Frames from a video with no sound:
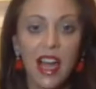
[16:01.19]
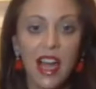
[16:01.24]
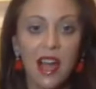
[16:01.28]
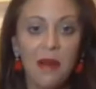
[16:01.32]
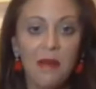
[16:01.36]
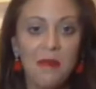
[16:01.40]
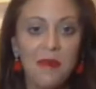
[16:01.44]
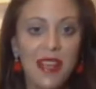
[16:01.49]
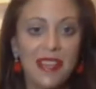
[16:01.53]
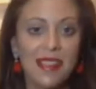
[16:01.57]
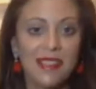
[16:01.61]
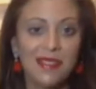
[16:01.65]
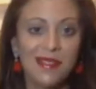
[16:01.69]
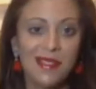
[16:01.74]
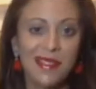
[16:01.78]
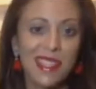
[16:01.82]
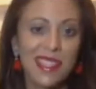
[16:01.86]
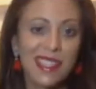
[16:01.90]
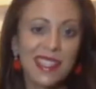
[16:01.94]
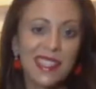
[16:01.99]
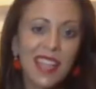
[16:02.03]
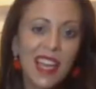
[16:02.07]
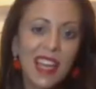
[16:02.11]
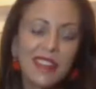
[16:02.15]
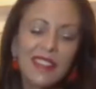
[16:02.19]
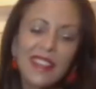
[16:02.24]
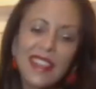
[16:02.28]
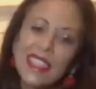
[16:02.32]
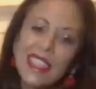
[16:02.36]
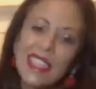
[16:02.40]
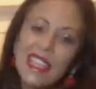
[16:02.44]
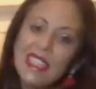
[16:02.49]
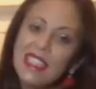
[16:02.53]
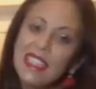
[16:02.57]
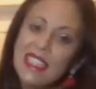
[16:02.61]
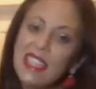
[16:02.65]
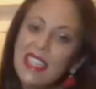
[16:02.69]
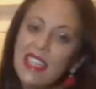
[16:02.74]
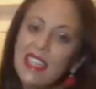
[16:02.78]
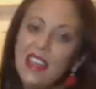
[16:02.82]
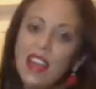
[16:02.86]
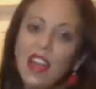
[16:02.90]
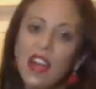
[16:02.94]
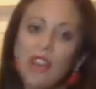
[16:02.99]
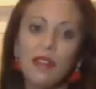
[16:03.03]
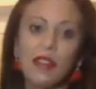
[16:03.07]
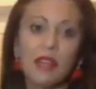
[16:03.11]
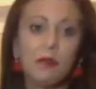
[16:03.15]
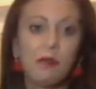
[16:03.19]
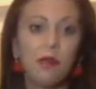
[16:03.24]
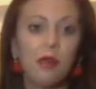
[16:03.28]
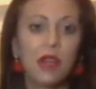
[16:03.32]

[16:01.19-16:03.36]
And it's kind of like the idea of